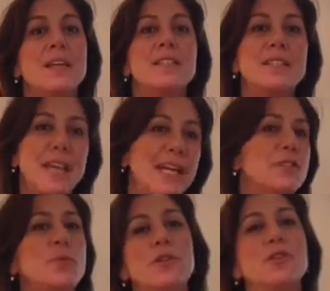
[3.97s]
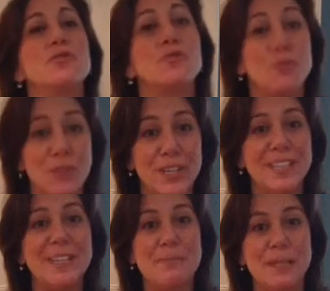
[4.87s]
Today is one of those
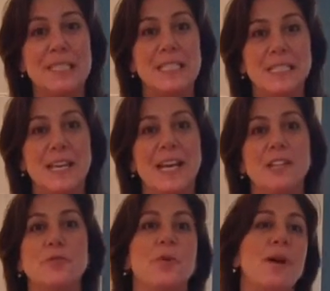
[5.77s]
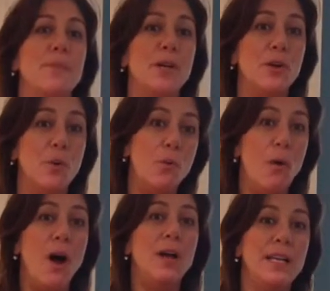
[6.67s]
really busy days where I'm going to
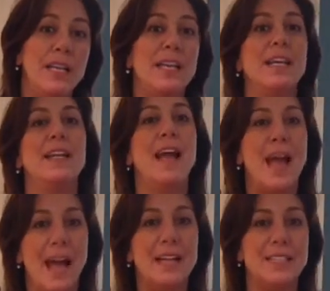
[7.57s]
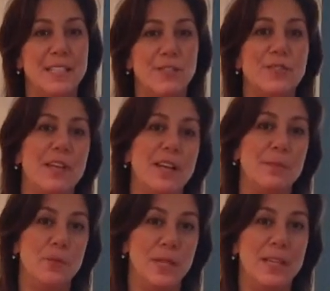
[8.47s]
walk in at dinner
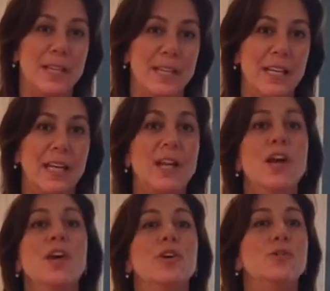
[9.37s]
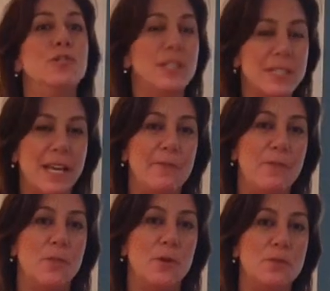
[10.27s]
time with Kitty, who just came
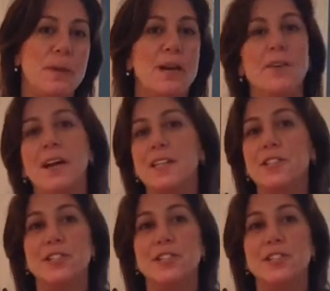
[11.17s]
from horseback riding.